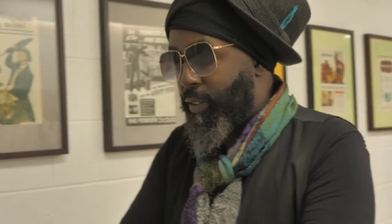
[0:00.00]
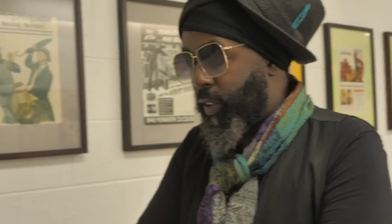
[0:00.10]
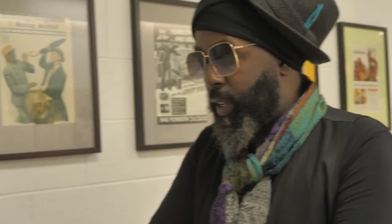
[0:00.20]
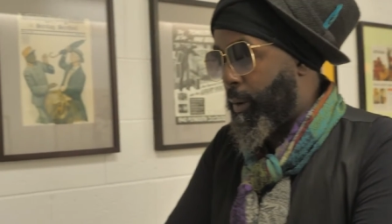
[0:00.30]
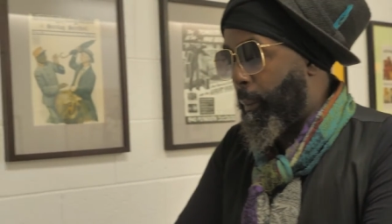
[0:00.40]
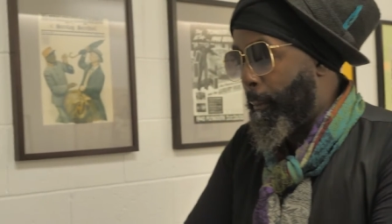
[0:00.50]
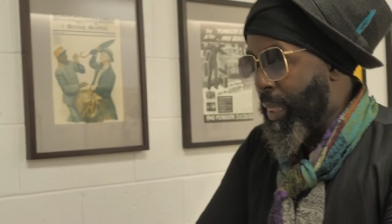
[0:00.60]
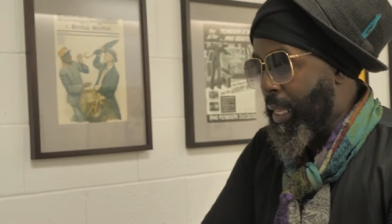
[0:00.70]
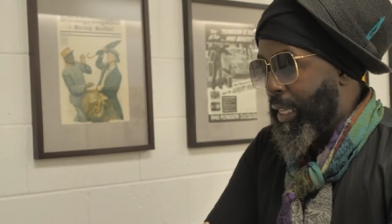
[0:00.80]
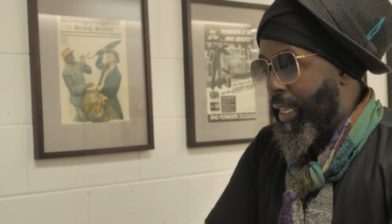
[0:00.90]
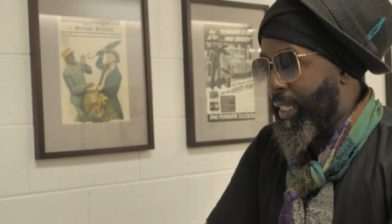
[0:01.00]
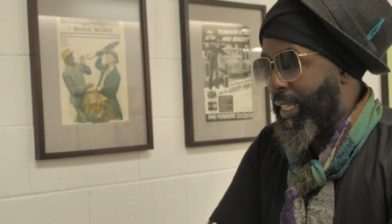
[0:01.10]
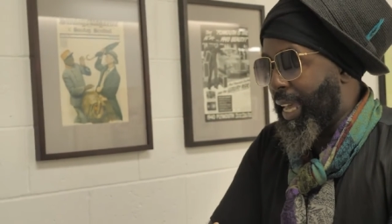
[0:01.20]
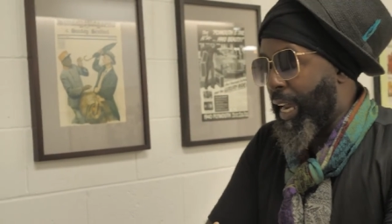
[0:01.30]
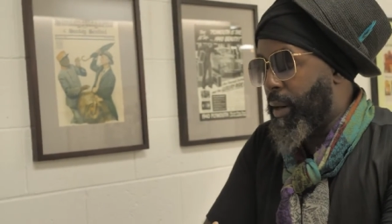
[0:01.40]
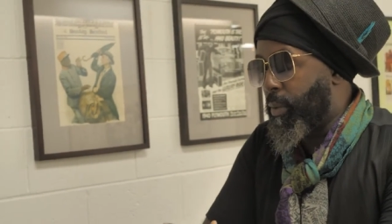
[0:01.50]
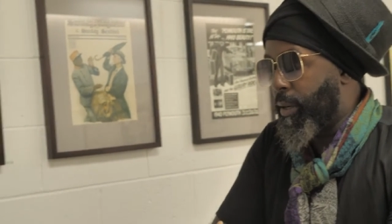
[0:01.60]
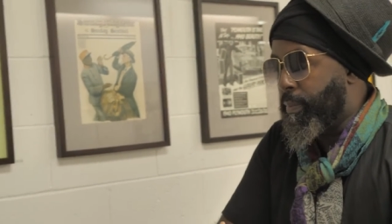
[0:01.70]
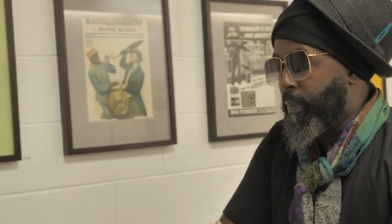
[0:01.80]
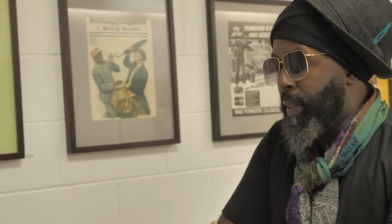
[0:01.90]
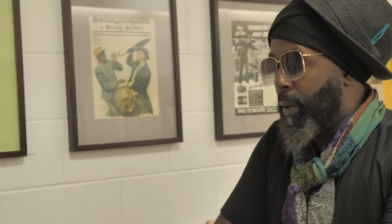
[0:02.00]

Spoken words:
I feel, is that our